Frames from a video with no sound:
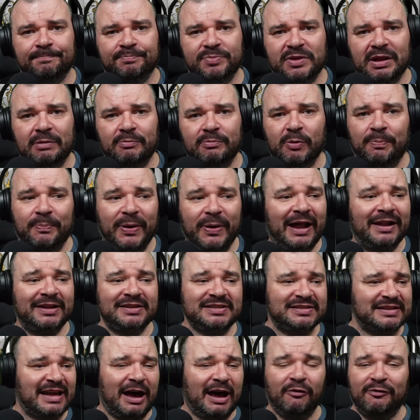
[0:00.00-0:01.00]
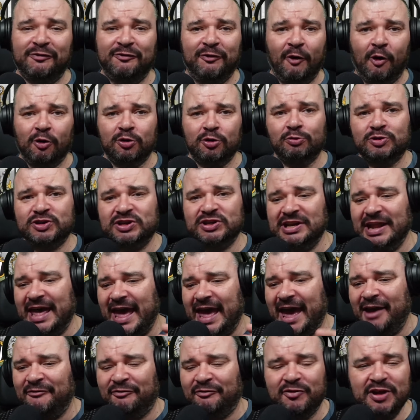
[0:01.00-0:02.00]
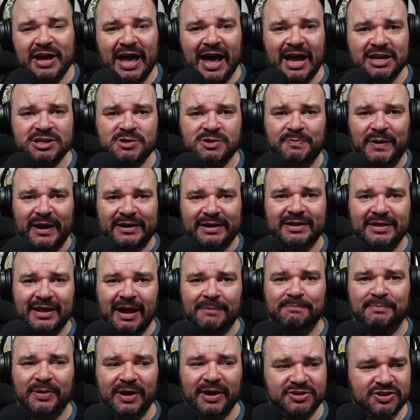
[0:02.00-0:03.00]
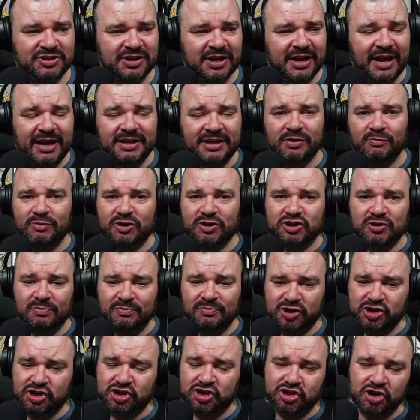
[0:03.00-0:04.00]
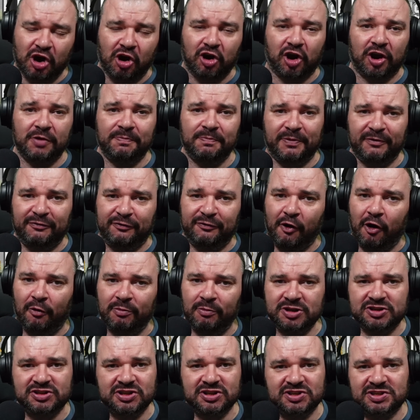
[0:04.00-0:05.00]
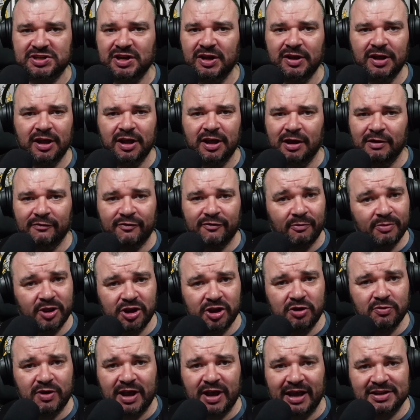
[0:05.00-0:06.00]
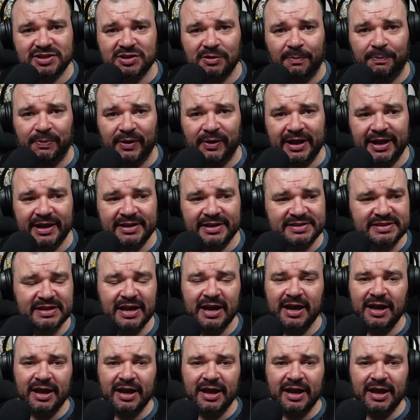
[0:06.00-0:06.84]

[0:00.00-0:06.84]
But Palace outfought us in every aspect of that pitch tonight. There was some shocking performances from the Newcastle players.